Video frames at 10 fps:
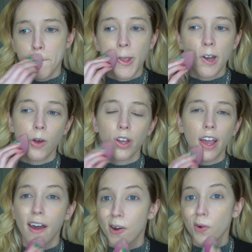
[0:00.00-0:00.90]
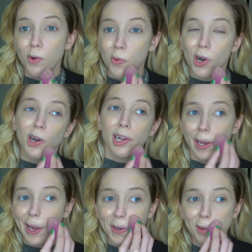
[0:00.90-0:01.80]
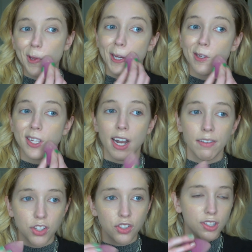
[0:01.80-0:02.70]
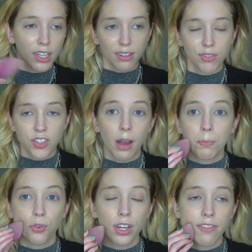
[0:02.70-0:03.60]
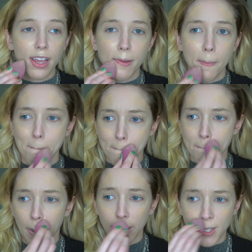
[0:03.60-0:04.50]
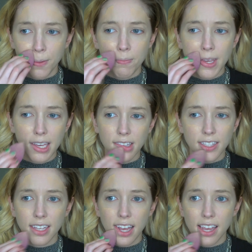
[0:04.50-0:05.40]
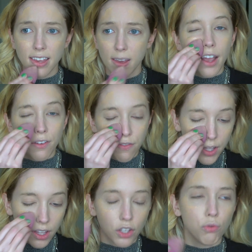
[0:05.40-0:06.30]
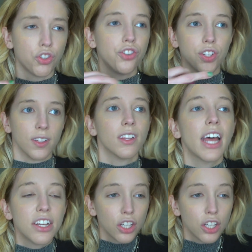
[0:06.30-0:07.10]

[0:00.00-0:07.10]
you know, like I gotta go to work and I gotta do this and I have to just like stop grieving. But to me, it's like, I feel like you should just let